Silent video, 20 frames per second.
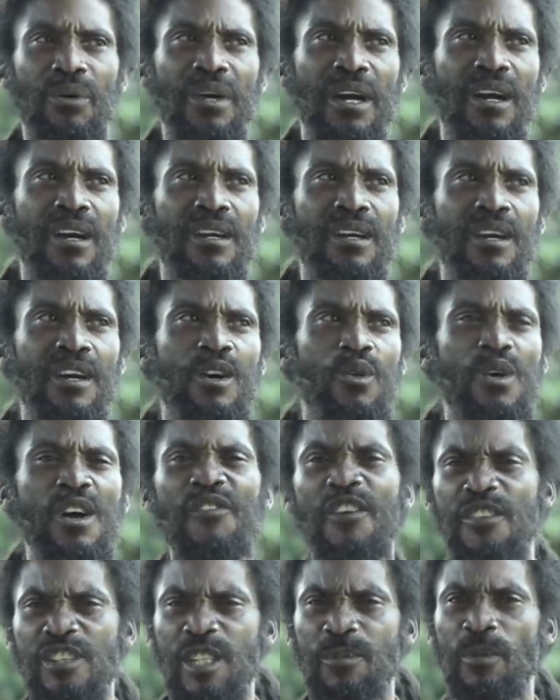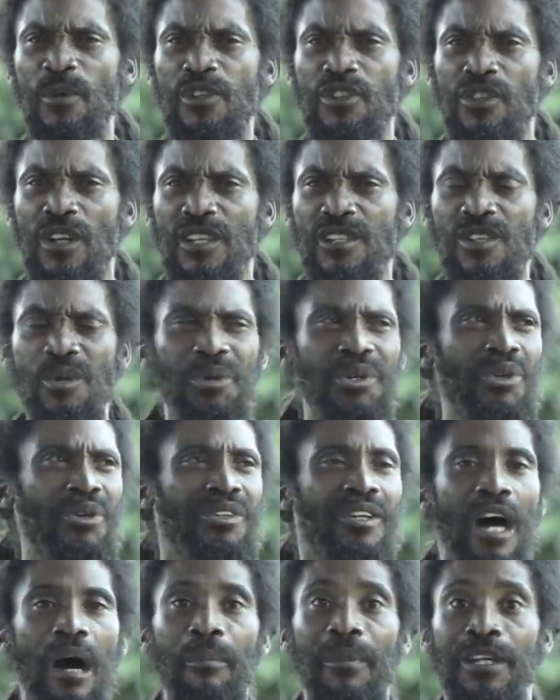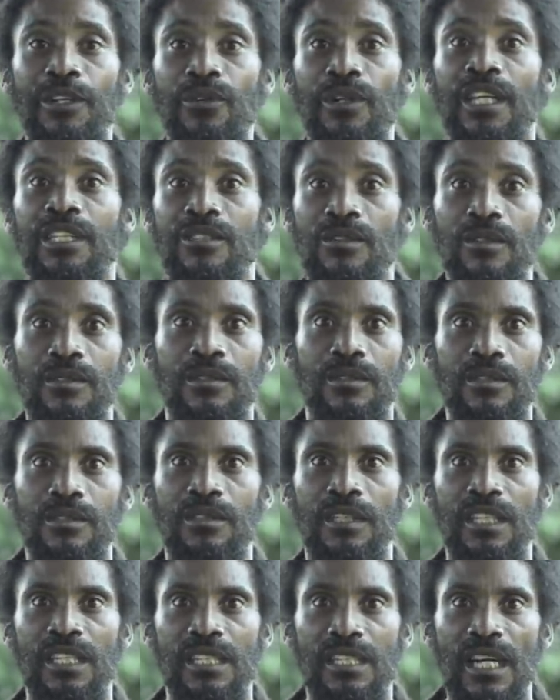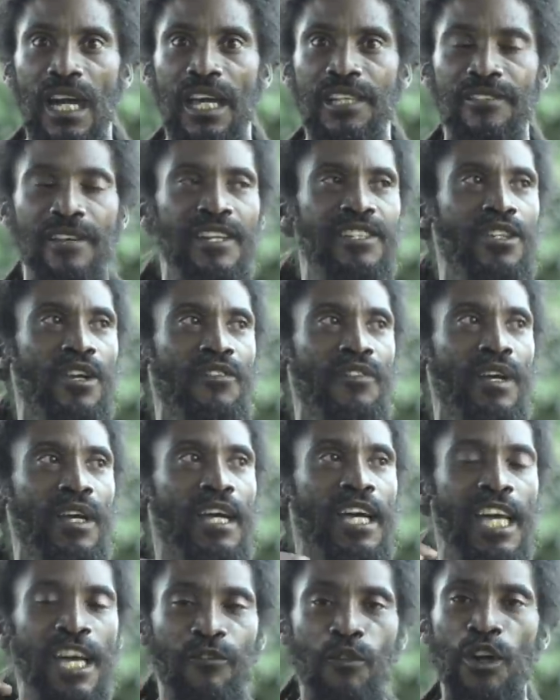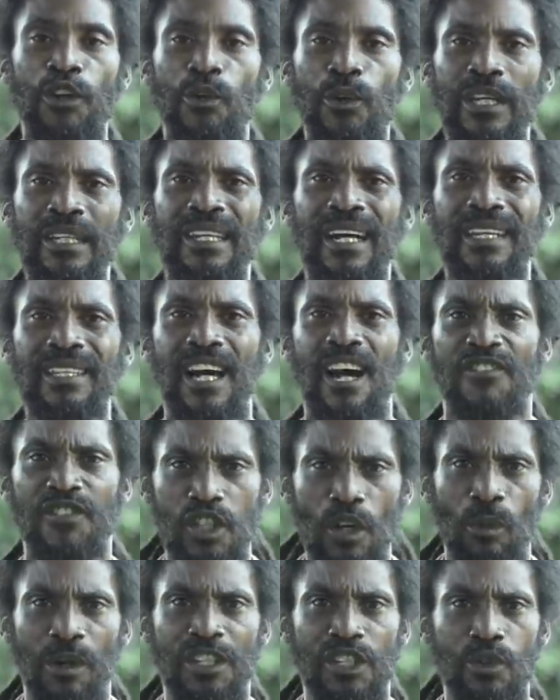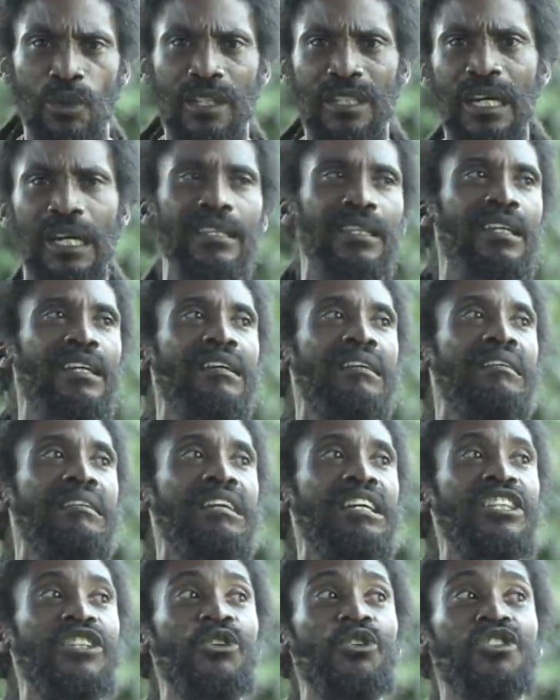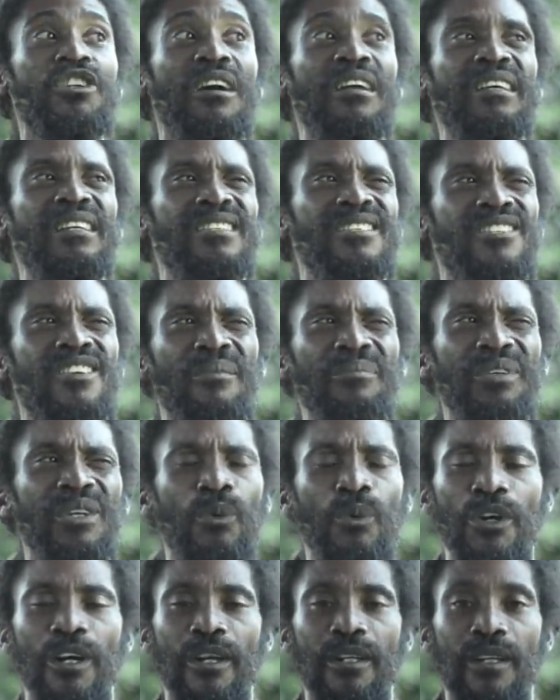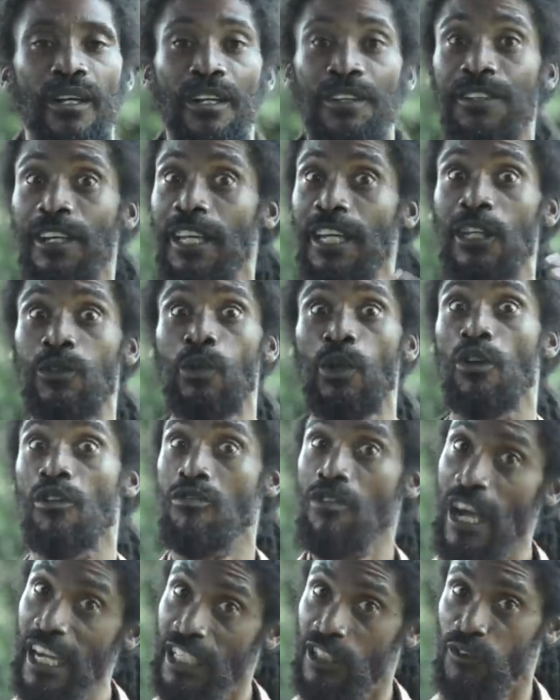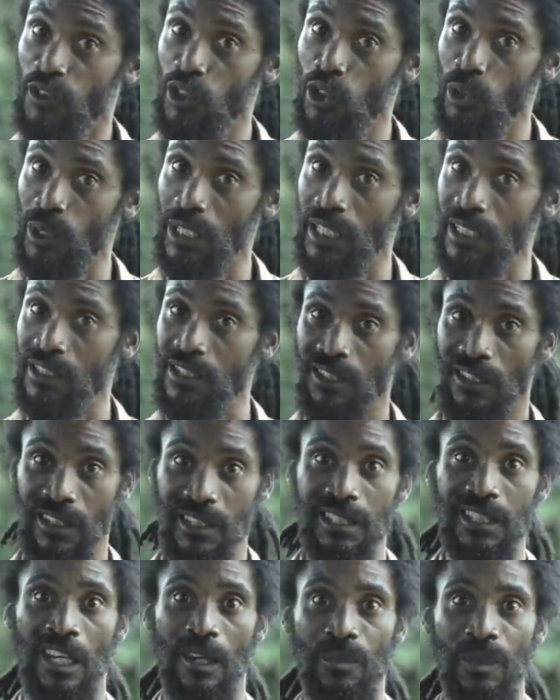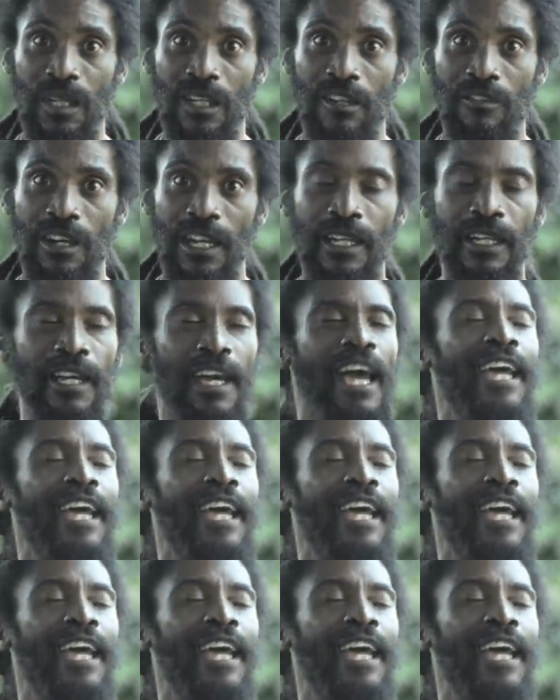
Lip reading: We're very spiritual, so we don't normally do that to these guys, right? So if we're doing that, or if someone is doing that, it usually is something weird. Not that we are right for doing it, so let's get me correctly.